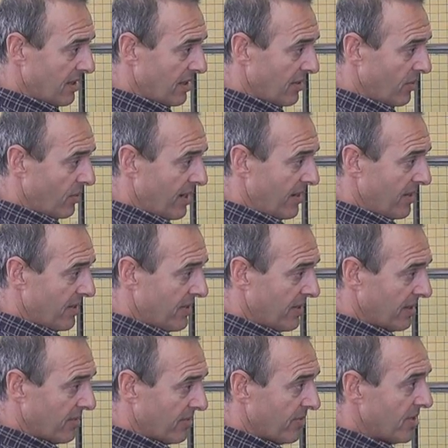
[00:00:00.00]
of where I think
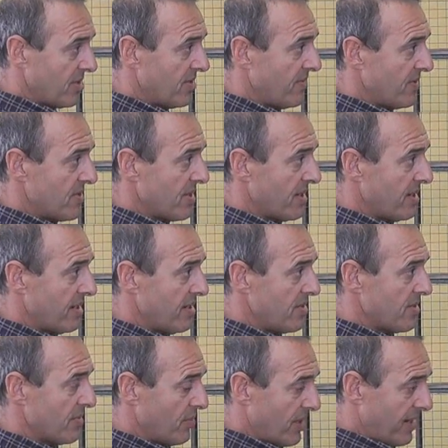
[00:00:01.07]
the front of his eye is
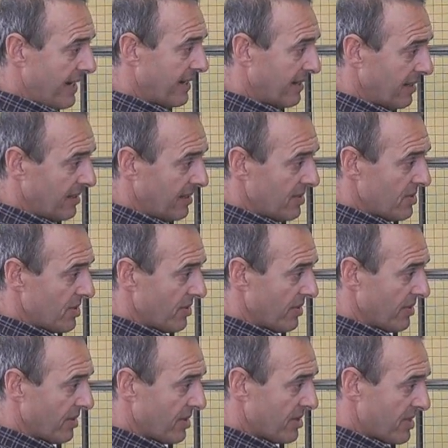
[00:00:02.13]
and what angle it's on,
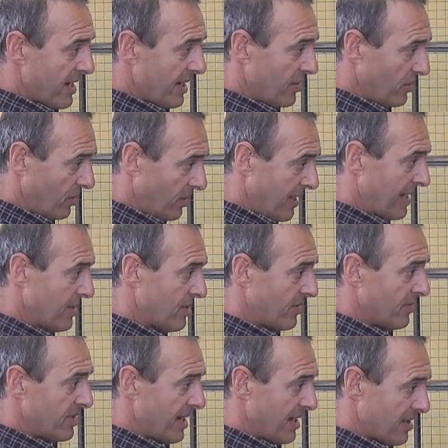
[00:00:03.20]
and take all that off,
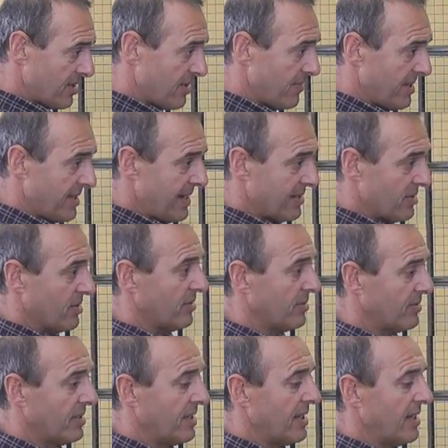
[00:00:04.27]
take some of that off,
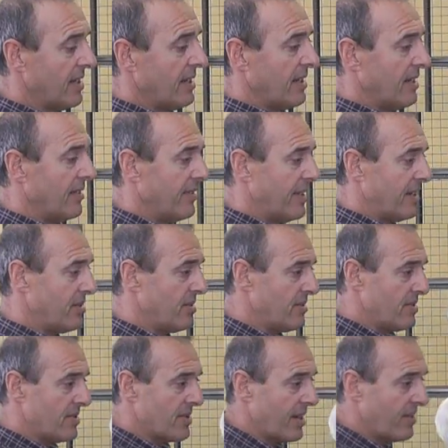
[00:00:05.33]
and then do the
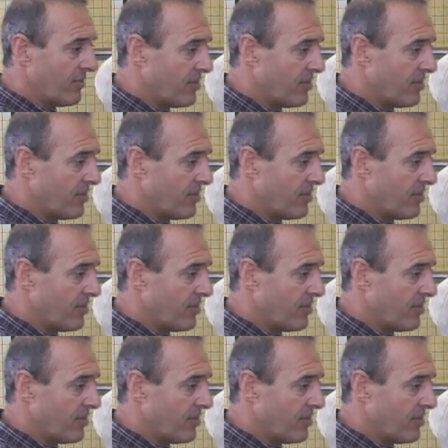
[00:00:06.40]
same